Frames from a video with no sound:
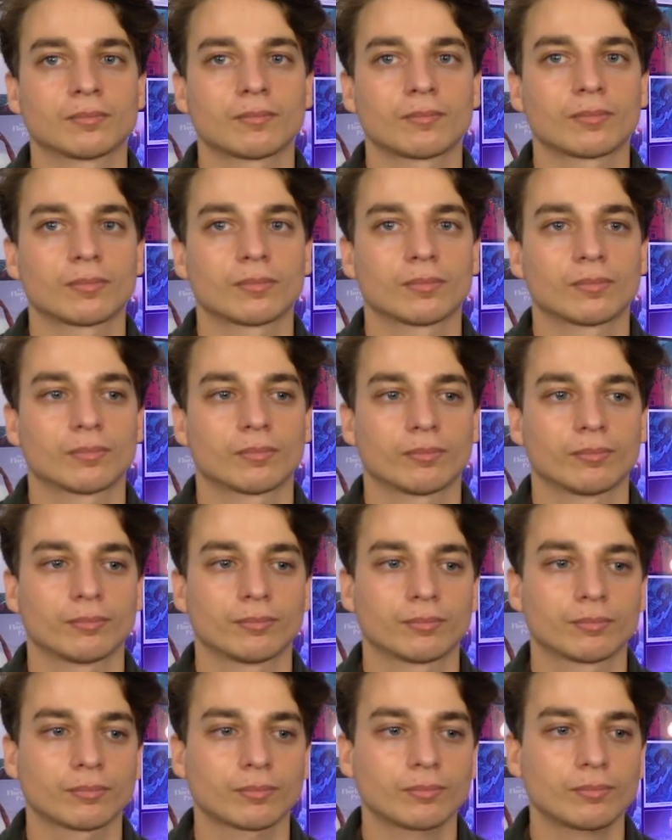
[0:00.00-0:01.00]

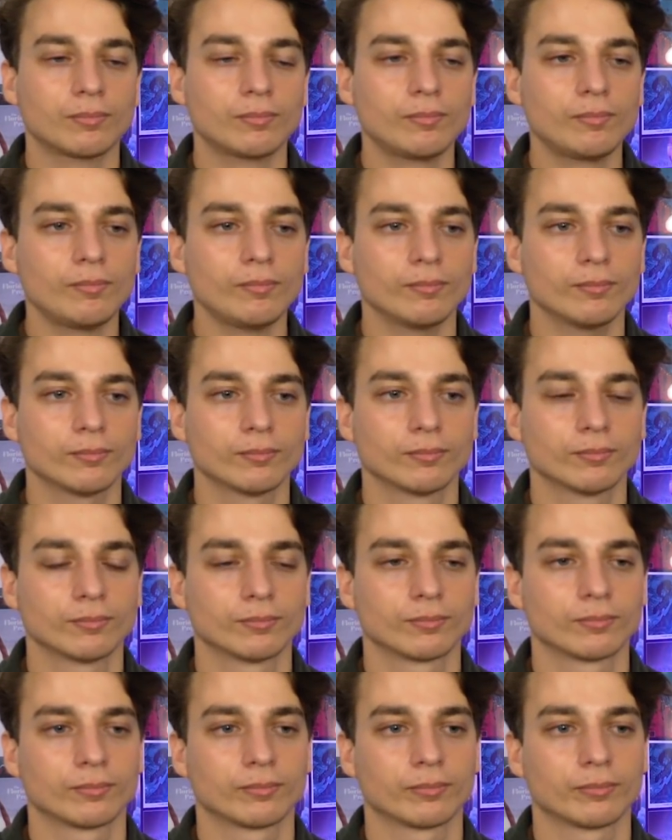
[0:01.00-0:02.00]

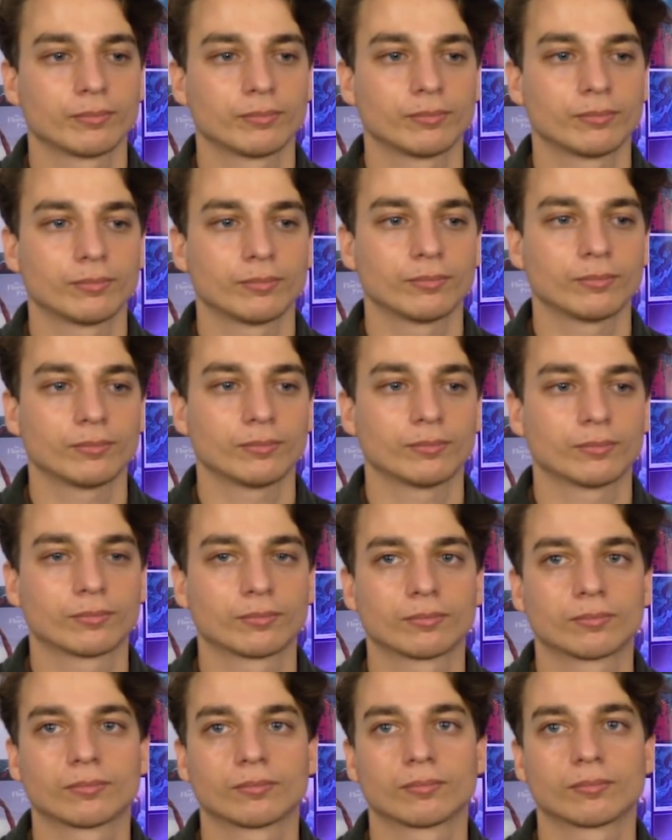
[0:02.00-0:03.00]

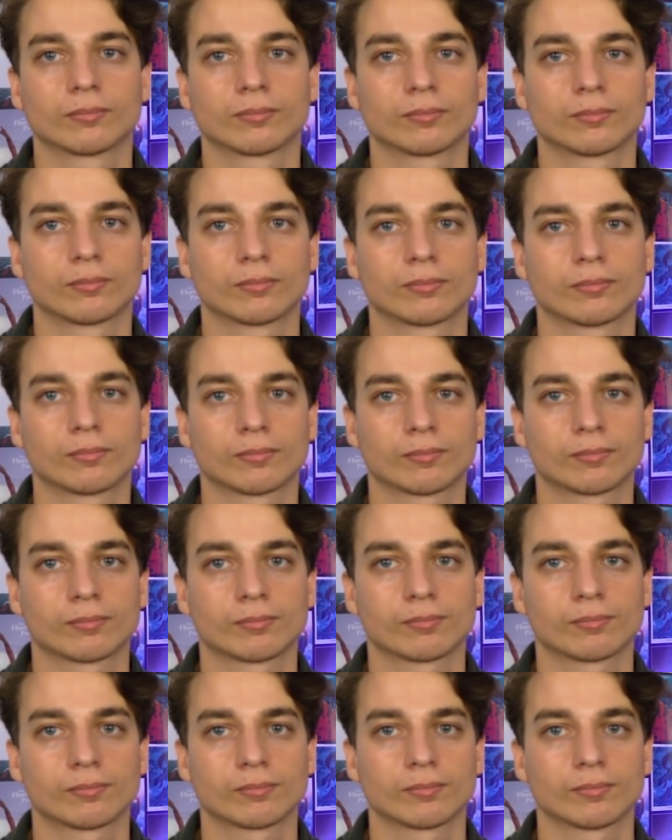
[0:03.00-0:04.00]

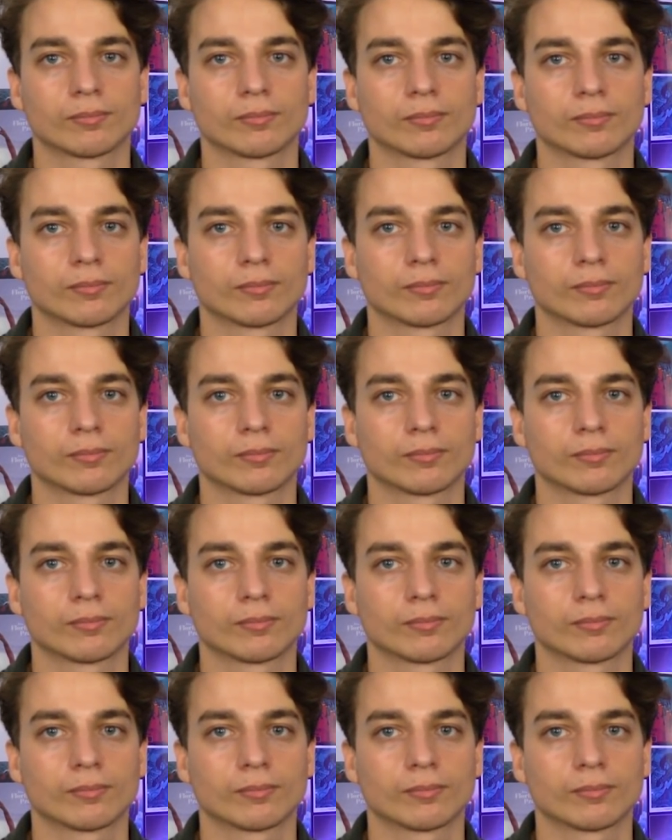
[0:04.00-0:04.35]
(silent)